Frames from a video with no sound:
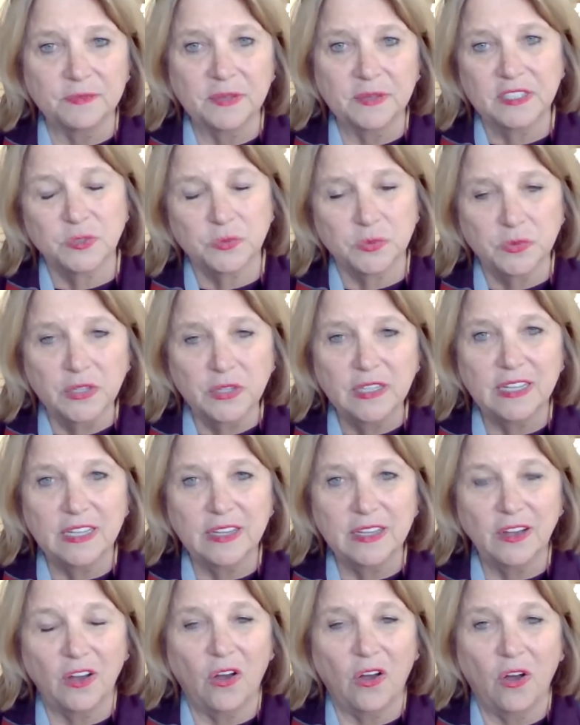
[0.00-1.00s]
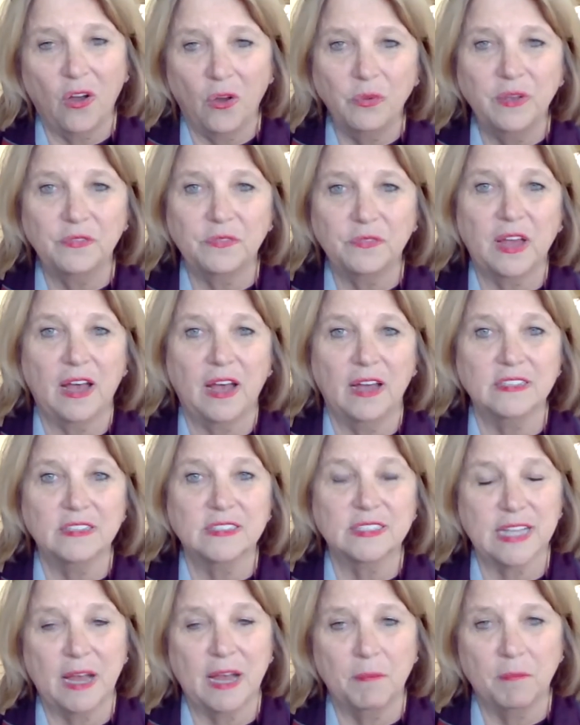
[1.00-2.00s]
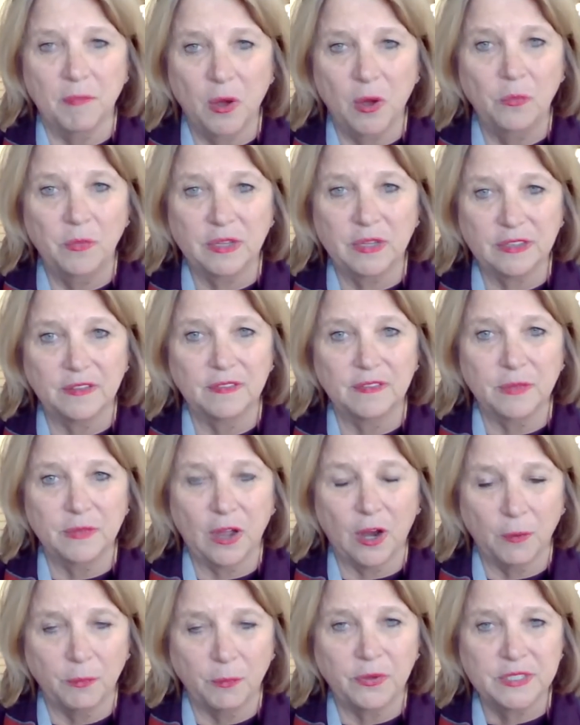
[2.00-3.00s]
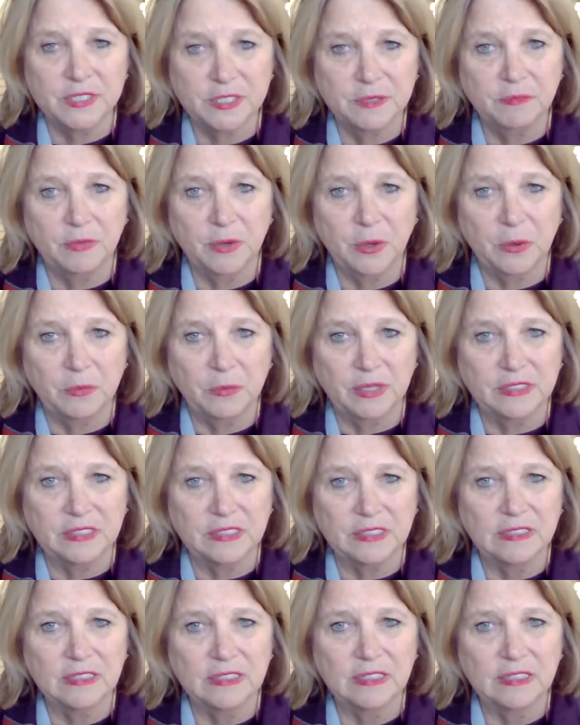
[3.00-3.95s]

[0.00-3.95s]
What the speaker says: because really all we've got is that moment, our present moment.